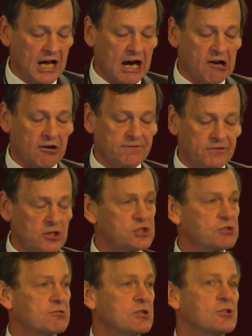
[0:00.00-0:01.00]
our
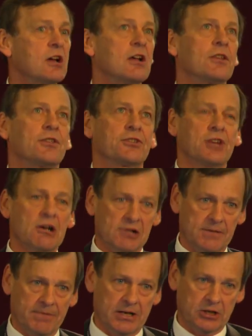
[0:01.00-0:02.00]
adversaries
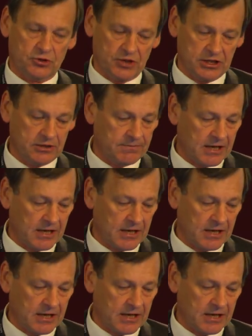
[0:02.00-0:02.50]
thoroughly penetrated